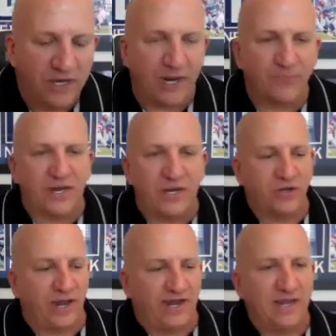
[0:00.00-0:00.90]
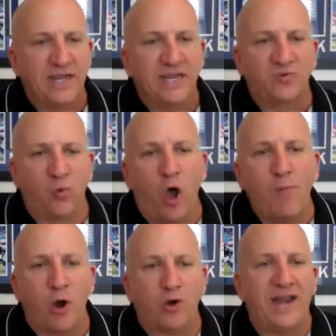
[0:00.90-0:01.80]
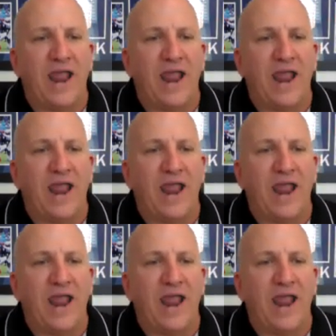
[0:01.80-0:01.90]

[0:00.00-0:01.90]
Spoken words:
I'm saying, okay, it's Walmart. It